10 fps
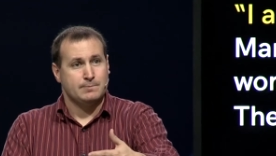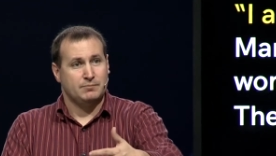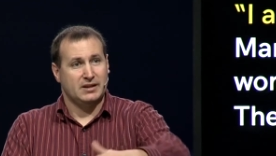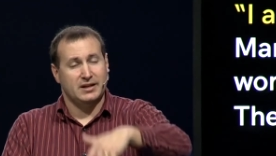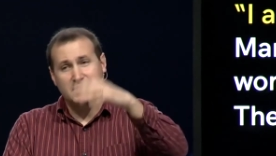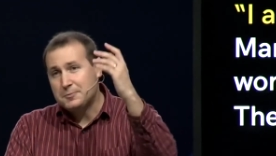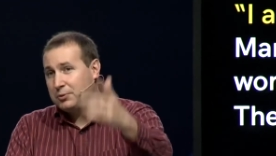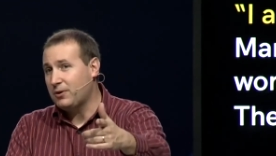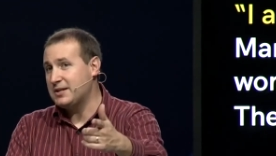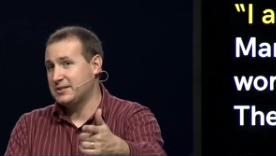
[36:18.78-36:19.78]
and that His
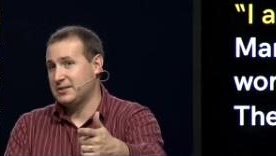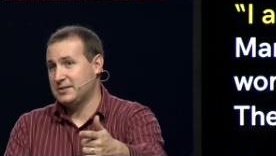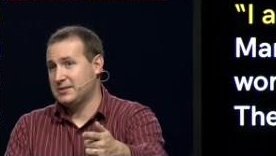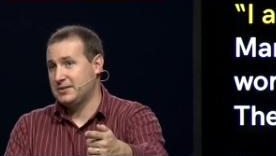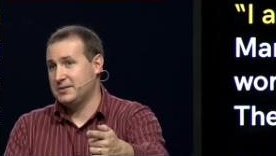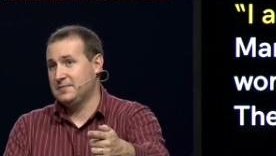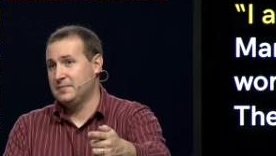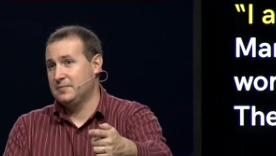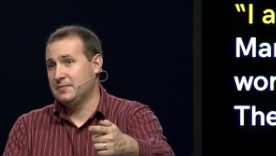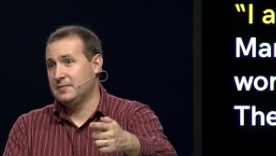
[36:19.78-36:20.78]
presence
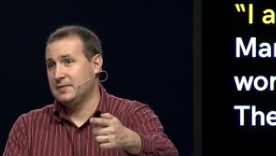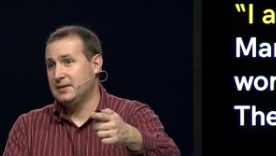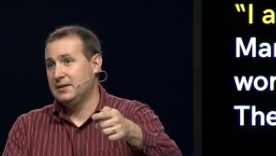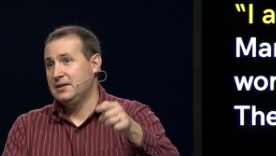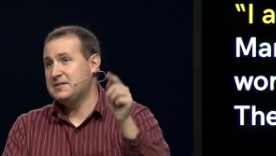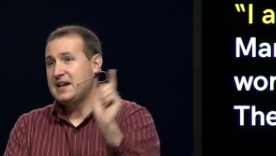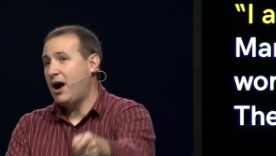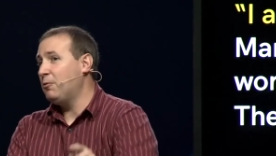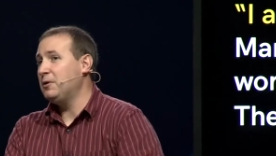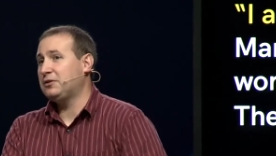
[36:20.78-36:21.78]
is
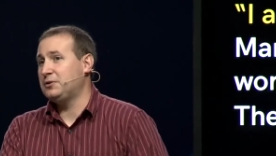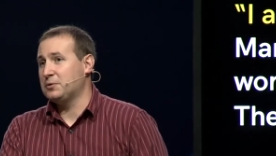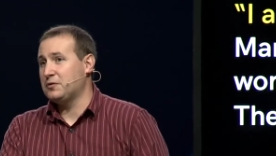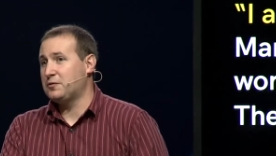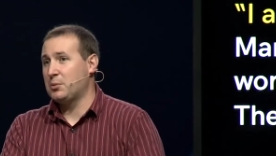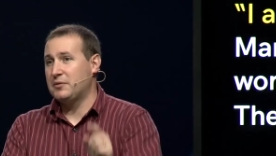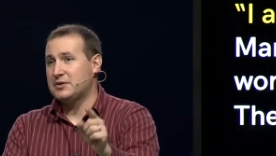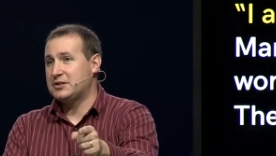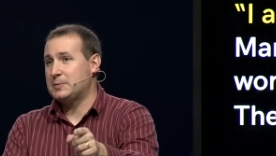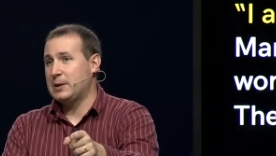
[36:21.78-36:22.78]
now with you in the form of
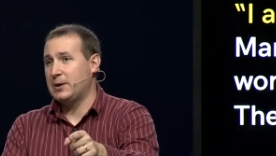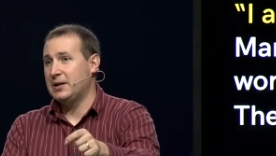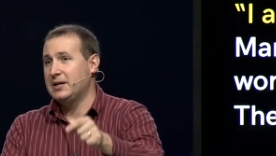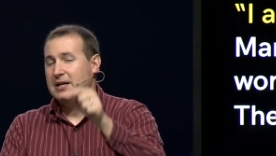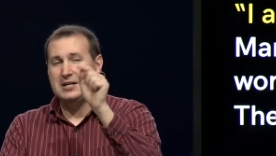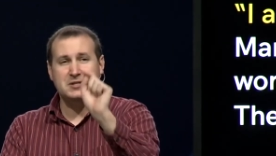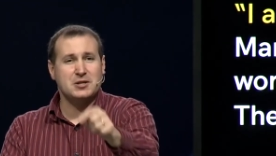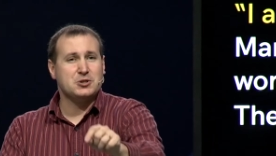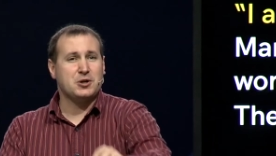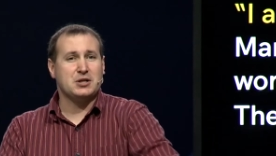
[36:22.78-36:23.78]
His Spirit. And He's
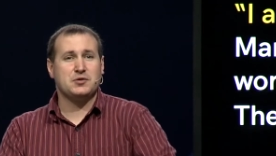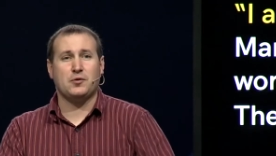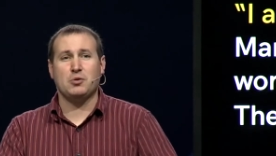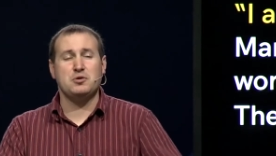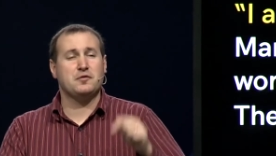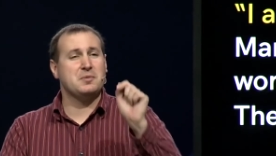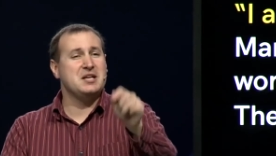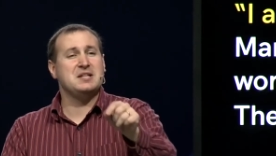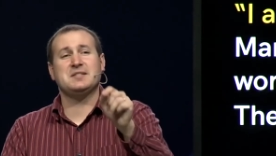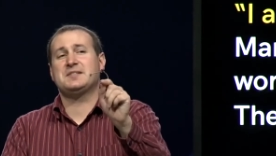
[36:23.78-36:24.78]
going to transform you from the
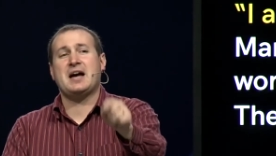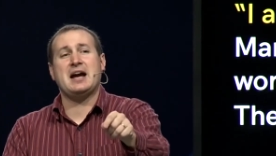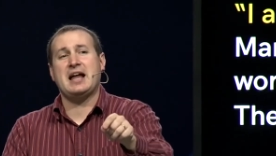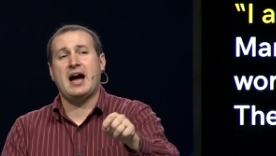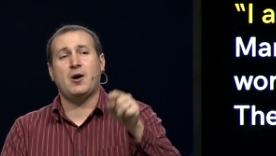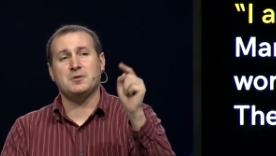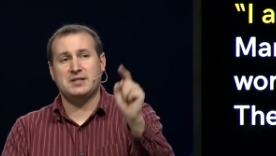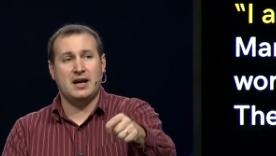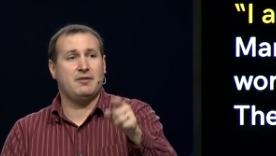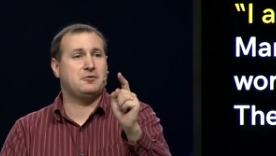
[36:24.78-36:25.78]
inside out,
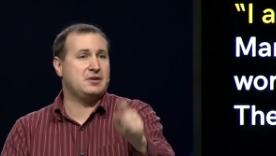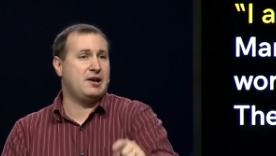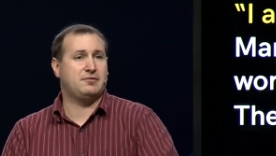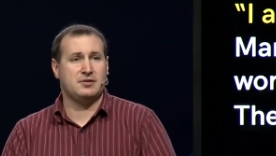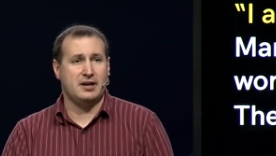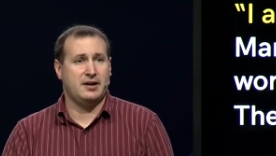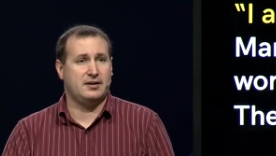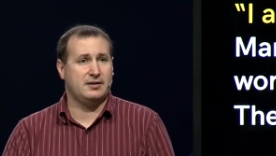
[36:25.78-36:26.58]
day after day after day.